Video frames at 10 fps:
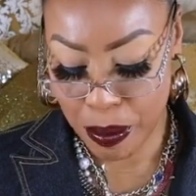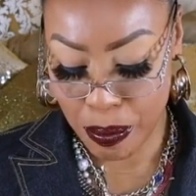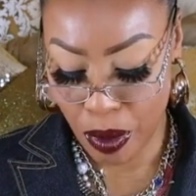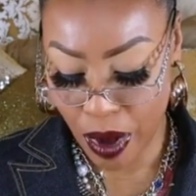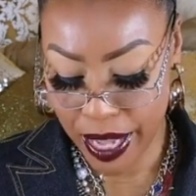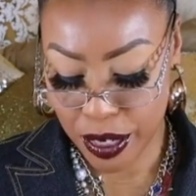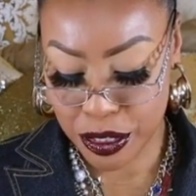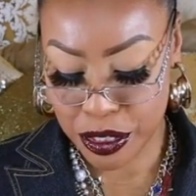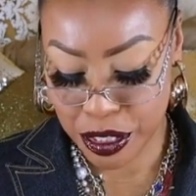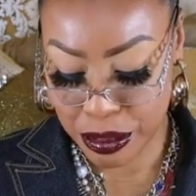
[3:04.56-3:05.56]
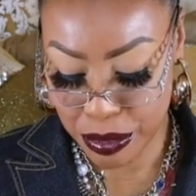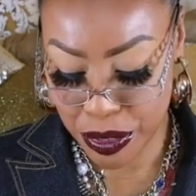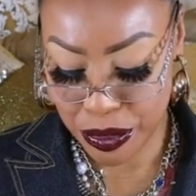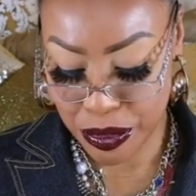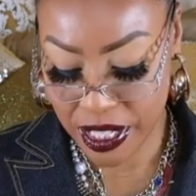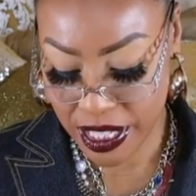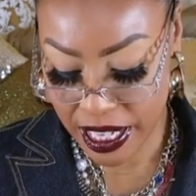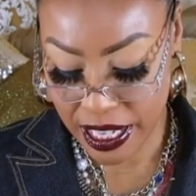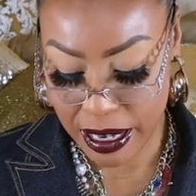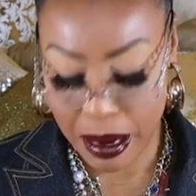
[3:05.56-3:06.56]
a brighter smooth
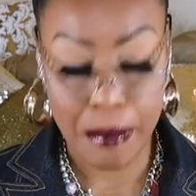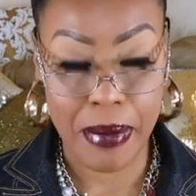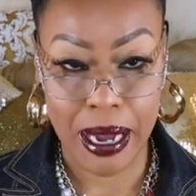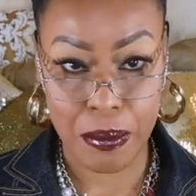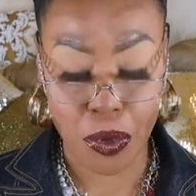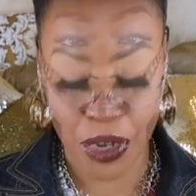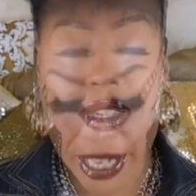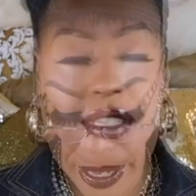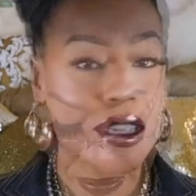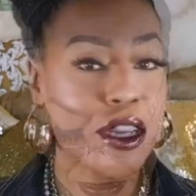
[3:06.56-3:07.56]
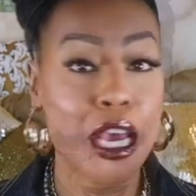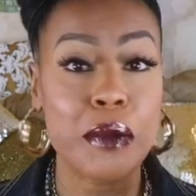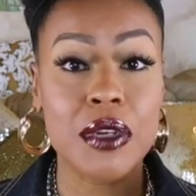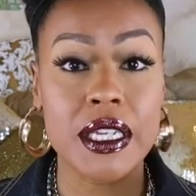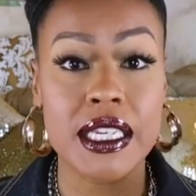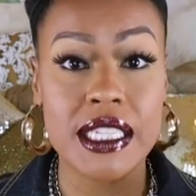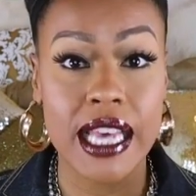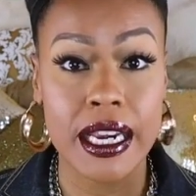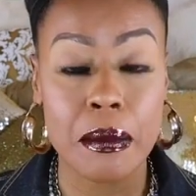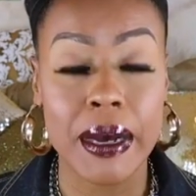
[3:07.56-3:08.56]
skin by morning. So yeah, I'm really
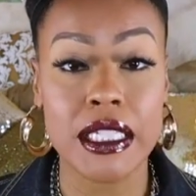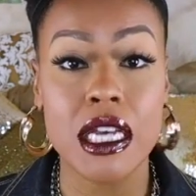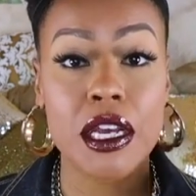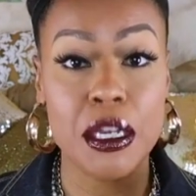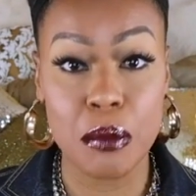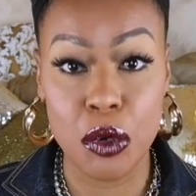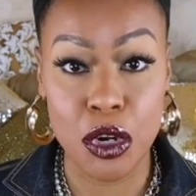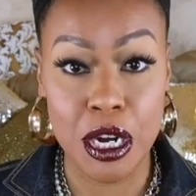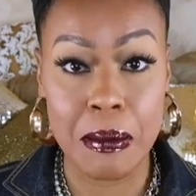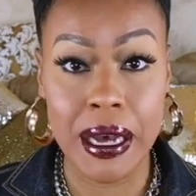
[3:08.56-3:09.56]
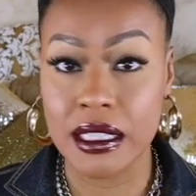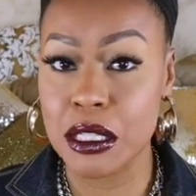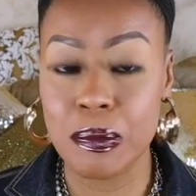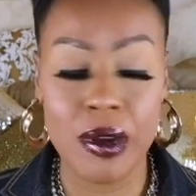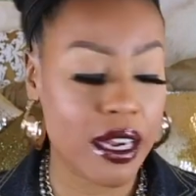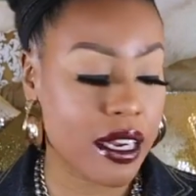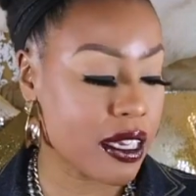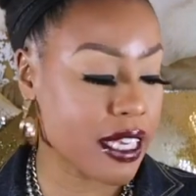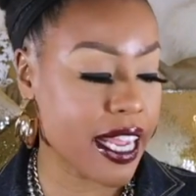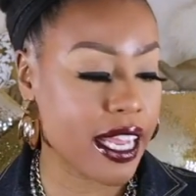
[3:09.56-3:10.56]
excited about talking more about this
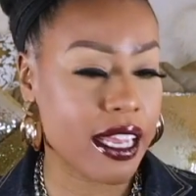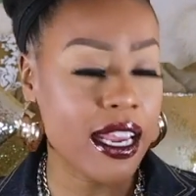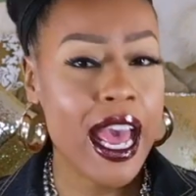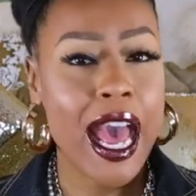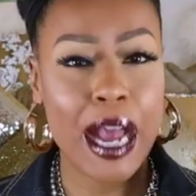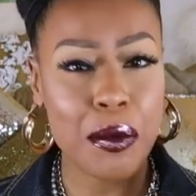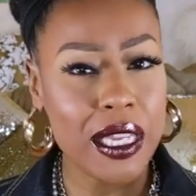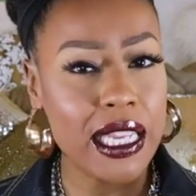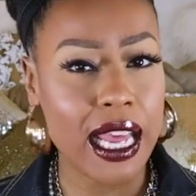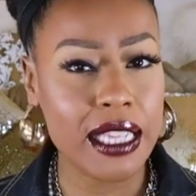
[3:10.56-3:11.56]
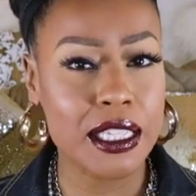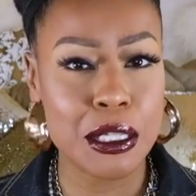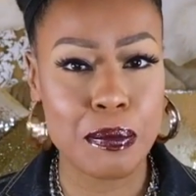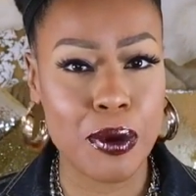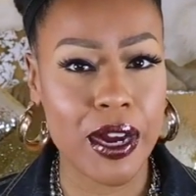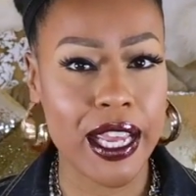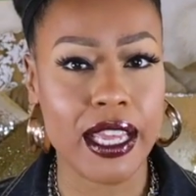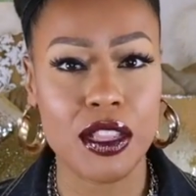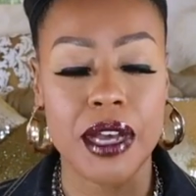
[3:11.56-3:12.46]
product and I really like this brand.